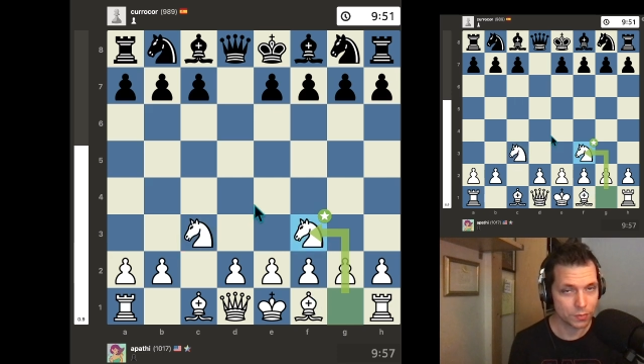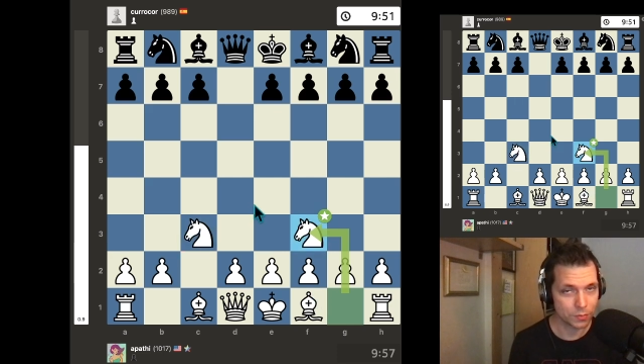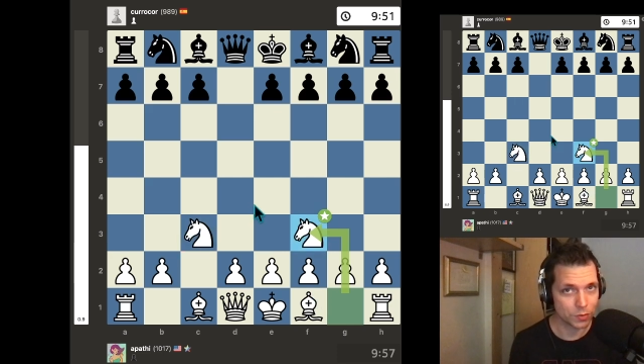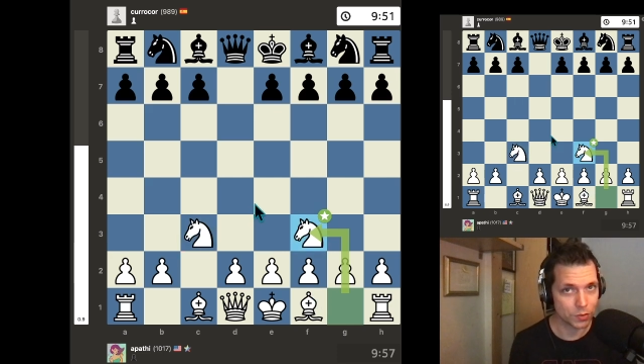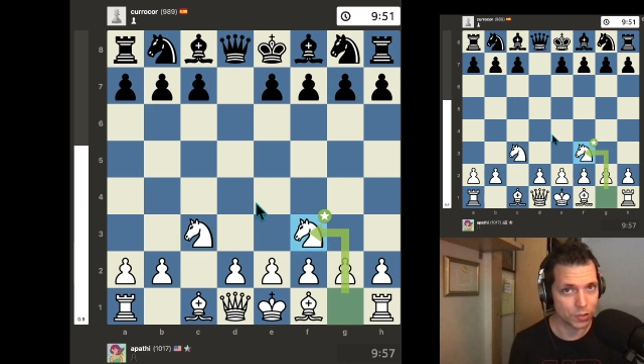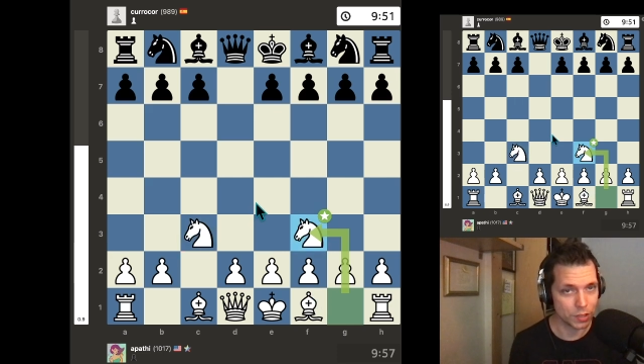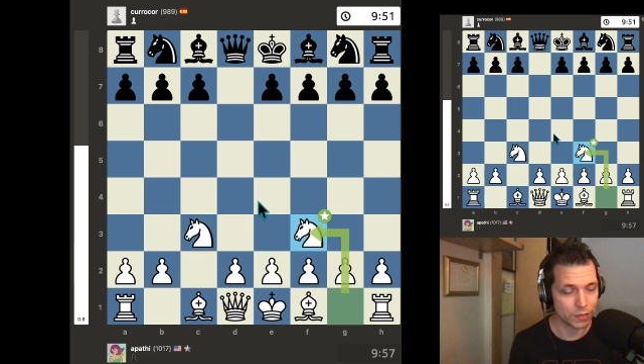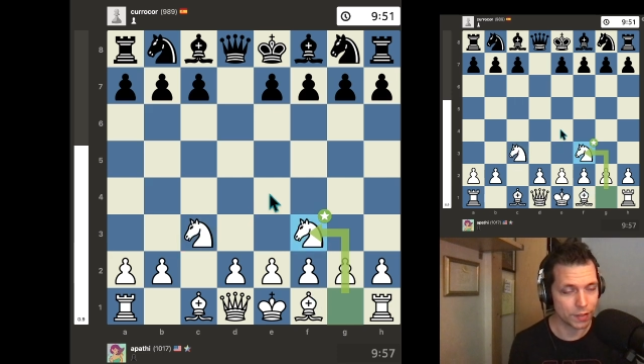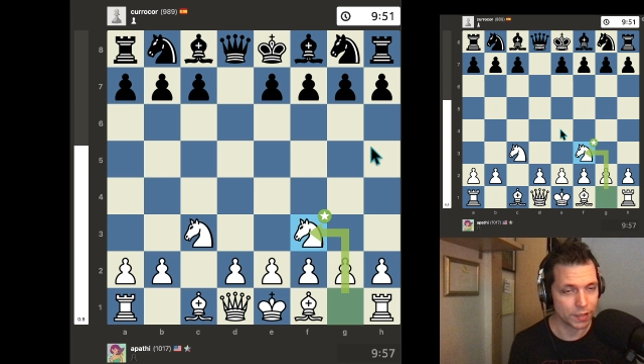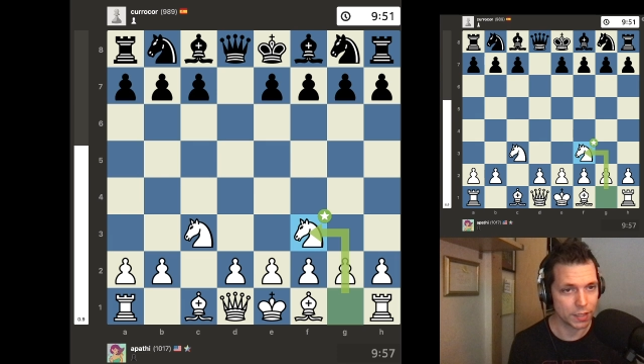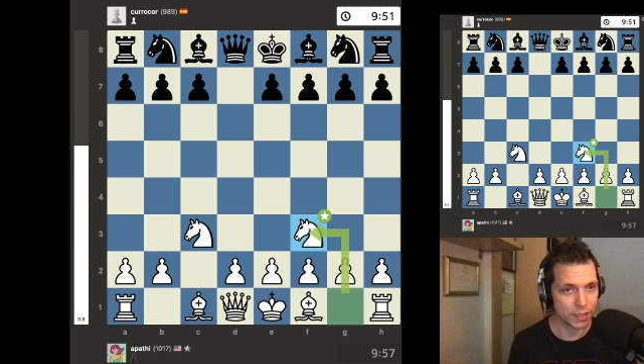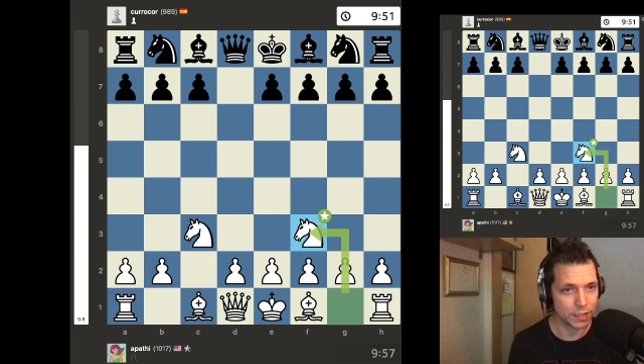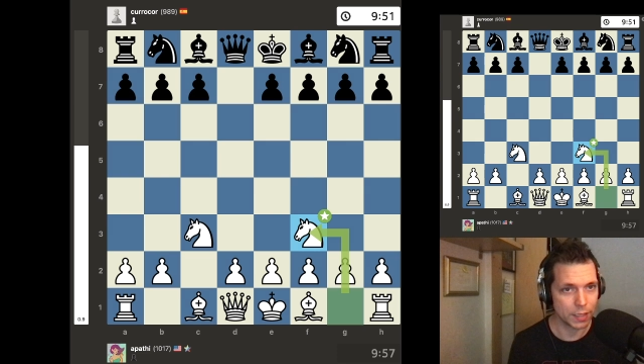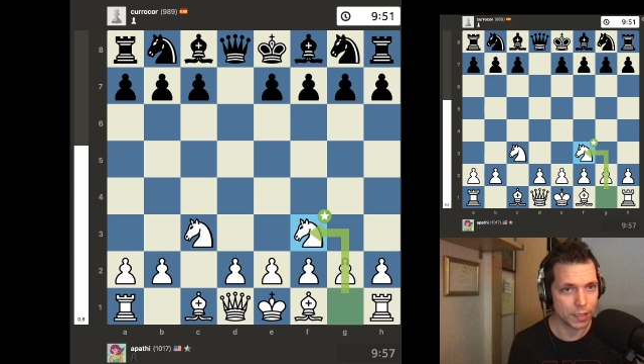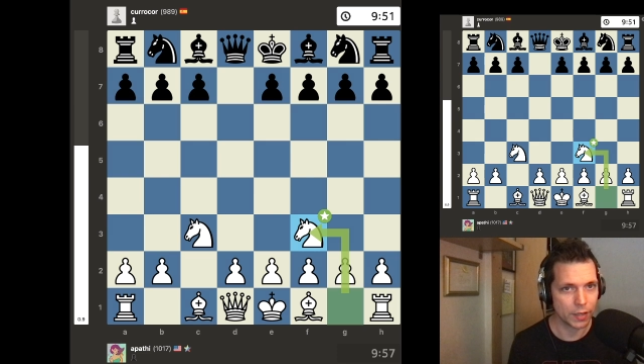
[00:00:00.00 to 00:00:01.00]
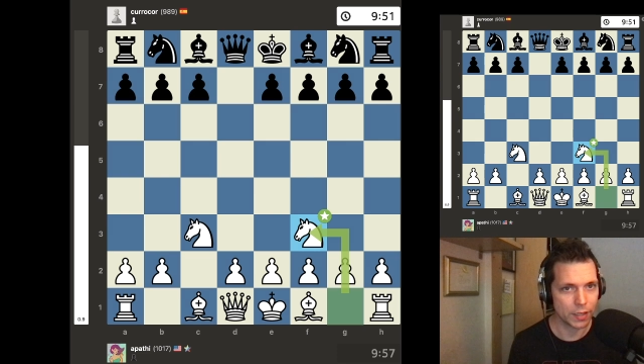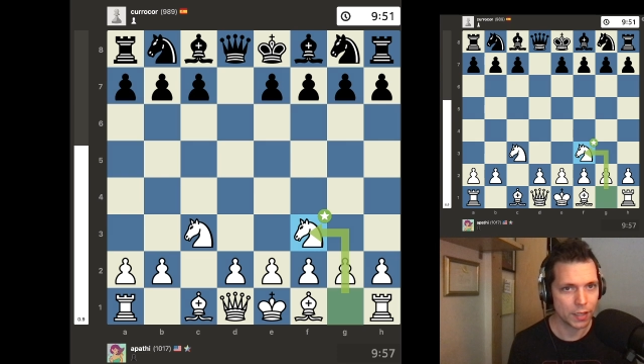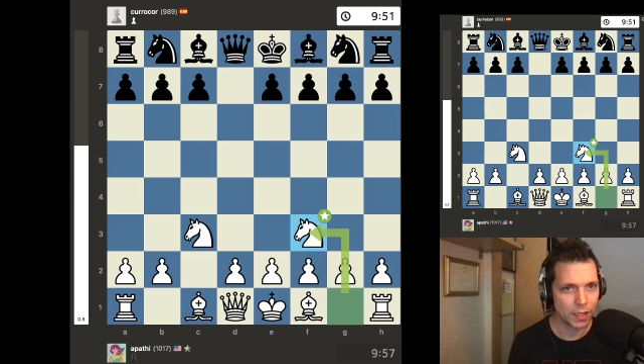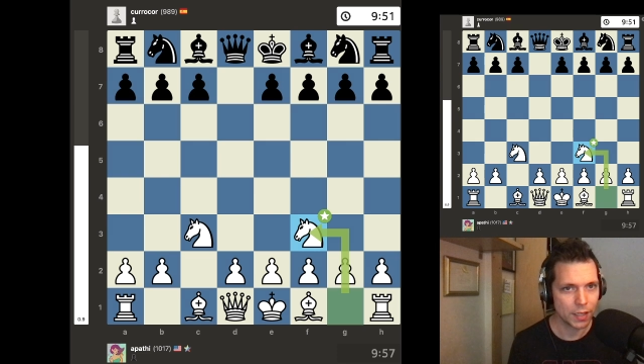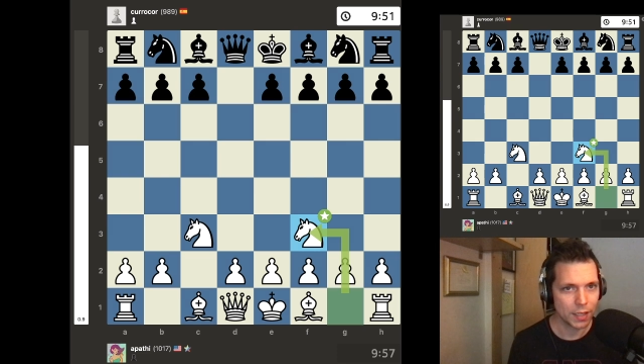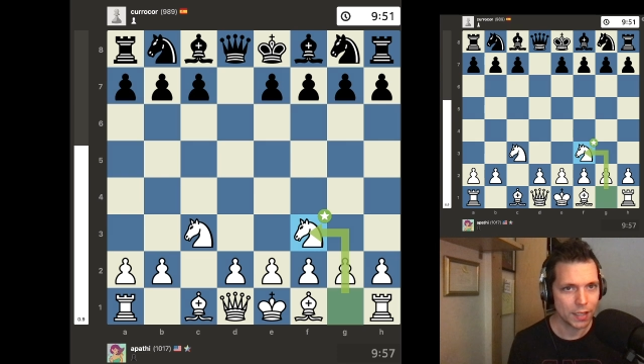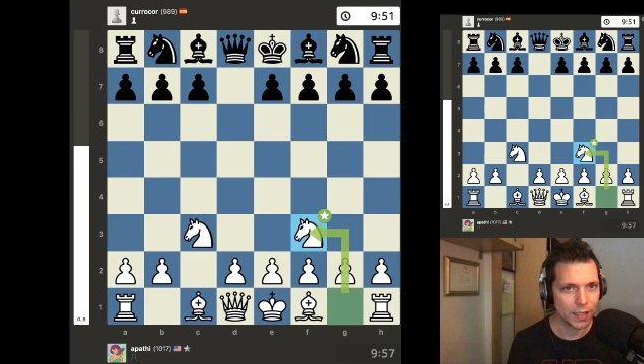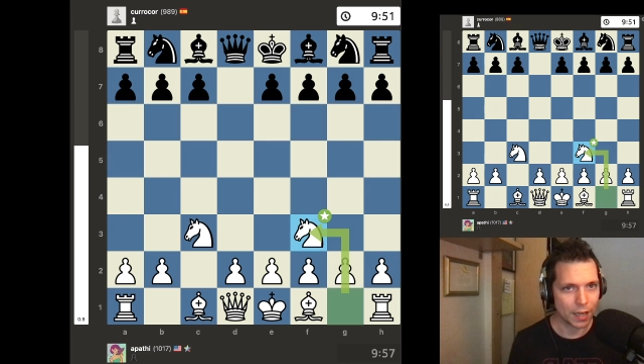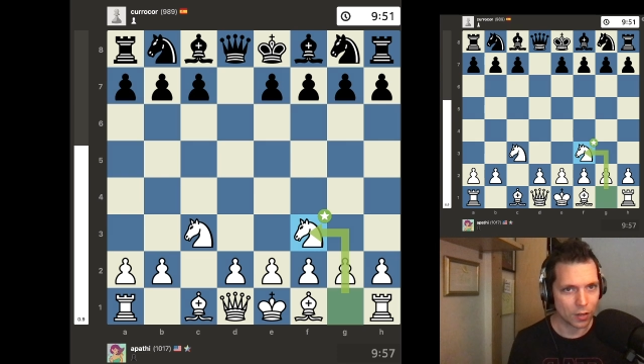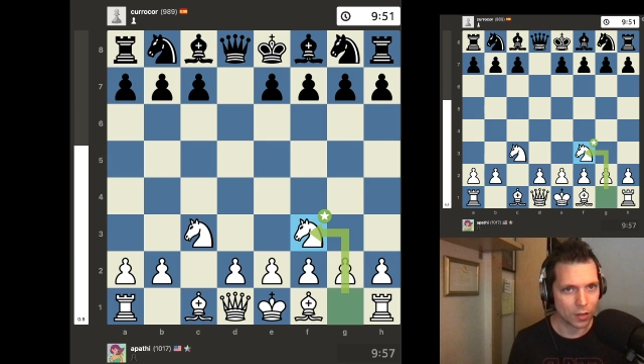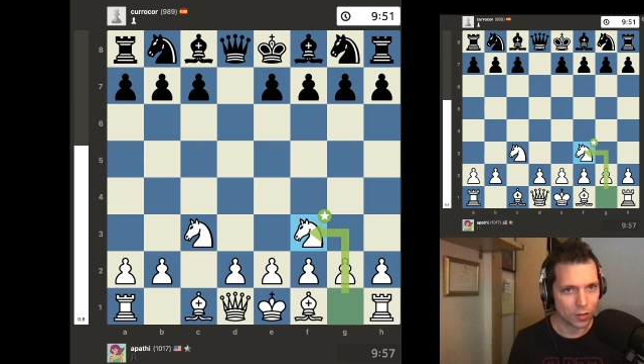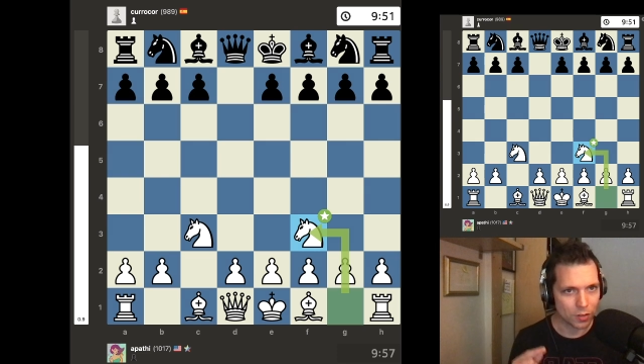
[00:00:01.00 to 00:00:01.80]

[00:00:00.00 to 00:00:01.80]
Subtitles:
We'll see if I can keep that. Now,